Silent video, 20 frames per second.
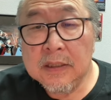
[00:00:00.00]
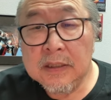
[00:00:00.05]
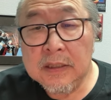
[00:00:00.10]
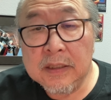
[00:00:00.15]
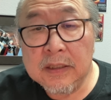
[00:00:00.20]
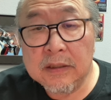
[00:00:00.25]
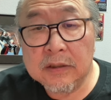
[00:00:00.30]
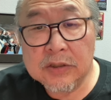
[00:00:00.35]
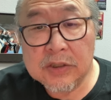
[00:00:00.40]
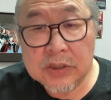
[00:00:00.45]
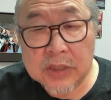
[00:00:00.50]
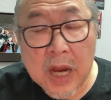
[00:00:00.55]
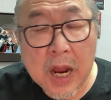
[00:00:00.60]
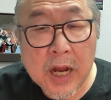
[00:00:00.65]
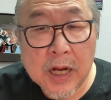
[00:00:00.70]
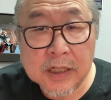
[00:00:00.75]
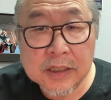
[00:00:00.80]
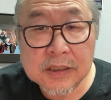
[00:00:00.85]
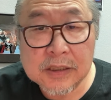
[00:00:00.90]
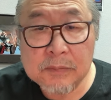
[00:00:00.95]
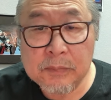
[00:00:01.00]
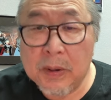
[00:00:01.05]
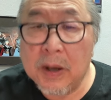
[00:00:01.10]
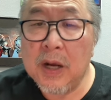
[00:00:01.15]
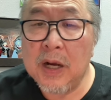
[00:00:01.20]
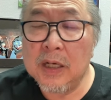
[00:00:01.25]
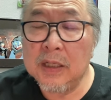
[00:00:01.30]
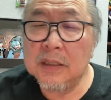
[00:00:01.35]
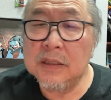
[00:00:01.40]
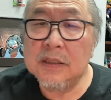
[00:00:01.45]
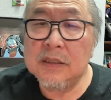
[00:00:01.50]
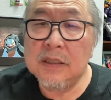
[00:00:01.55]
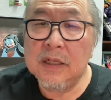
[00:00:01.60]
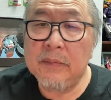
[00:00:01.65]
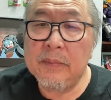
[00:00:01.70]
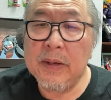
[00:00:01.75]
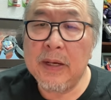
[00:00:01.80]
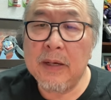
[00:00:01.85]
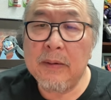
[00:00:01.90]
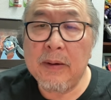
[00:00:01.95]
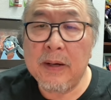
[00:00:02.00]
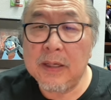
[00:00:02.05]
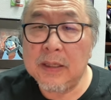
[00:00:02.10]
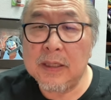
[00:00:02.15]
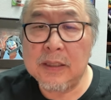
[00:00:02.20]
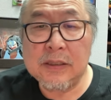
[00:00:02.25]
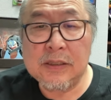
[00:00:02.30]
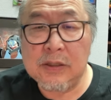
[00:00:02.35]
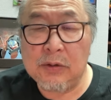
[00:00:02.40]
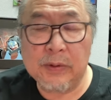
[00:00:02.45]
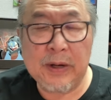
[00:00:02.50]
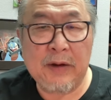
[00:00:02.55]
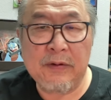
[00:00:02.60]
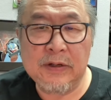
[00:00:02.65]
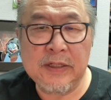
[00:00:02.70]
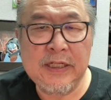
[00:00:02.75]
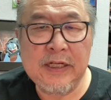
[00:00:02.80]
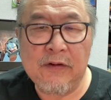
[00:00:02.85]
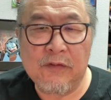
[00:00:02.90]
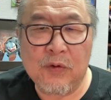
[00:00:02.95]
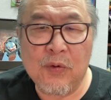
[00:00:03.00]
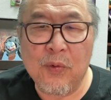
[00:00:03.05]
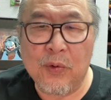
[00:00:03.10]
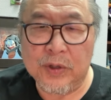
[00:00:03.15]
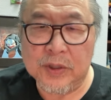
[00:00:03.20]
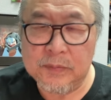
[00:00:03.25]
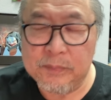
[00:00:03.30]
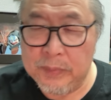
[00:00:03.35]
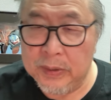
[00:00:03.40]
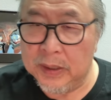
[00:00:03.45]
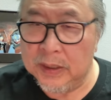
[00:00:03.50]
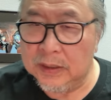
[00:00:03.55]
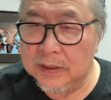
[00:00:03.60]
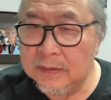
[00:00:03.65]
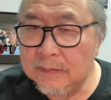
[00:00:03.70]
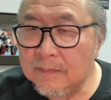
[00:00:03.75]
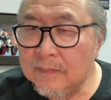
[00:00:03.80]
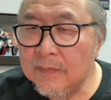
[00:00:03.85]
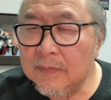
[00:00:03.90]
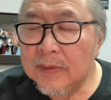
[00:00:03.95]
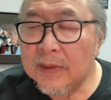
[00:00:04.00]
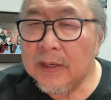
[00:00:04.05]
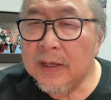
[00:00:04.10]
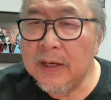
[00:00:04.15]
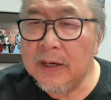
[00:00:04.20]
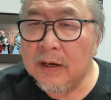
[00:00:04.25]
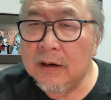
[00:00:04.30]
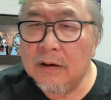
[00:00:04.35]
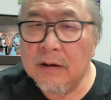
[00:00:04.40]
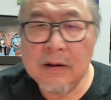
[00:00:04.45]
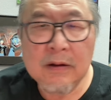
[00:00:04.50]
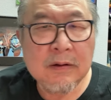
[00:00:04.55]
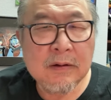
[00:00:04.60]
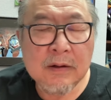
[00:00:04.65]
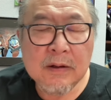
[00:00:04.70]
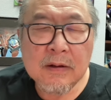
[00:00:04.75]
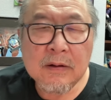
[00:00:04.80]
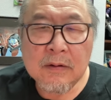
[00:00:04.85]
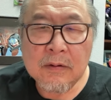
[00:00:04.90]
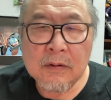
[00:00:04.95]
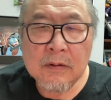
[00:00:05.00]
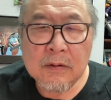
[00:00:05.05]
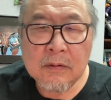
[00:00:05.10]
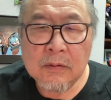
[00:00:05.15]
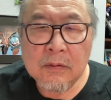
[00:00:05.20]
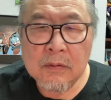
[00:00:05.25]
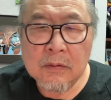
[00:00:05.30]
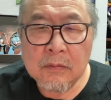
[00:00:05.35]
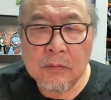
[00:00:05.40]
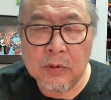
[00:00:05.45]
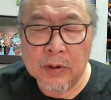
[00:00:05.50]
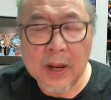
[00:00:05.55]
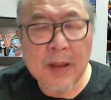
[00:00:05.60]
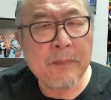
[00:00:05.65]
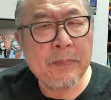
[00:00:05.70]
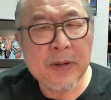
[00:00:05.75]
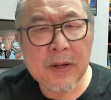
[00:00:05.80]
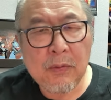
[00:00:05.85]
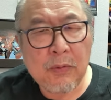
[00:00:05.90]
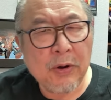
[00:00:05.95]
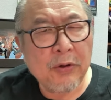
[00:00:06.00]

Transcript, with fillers: you know, stocks, bonds. I mean, not, that's no guarantee, of course, but you know, would I be a